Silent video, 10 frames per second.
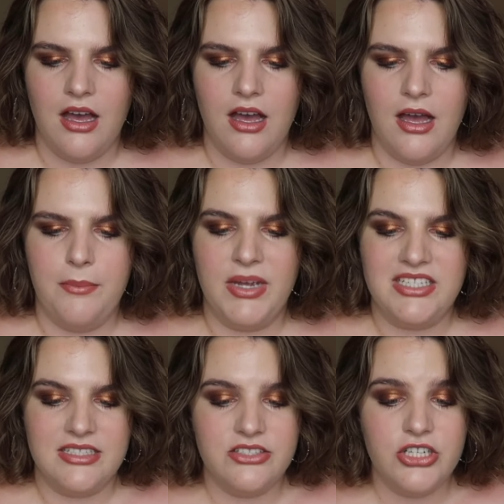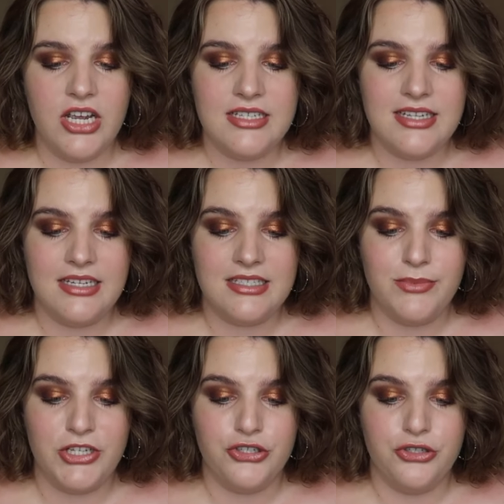My sister has
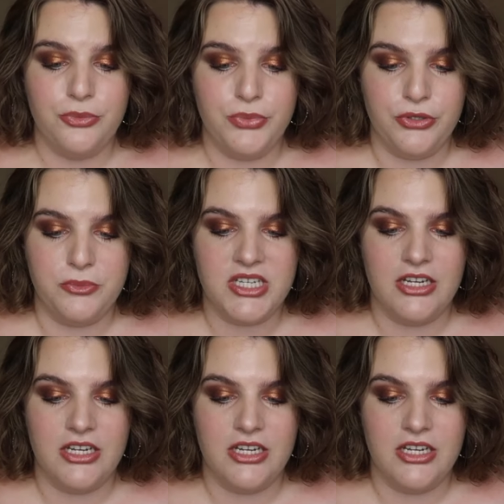asymmetrical boobs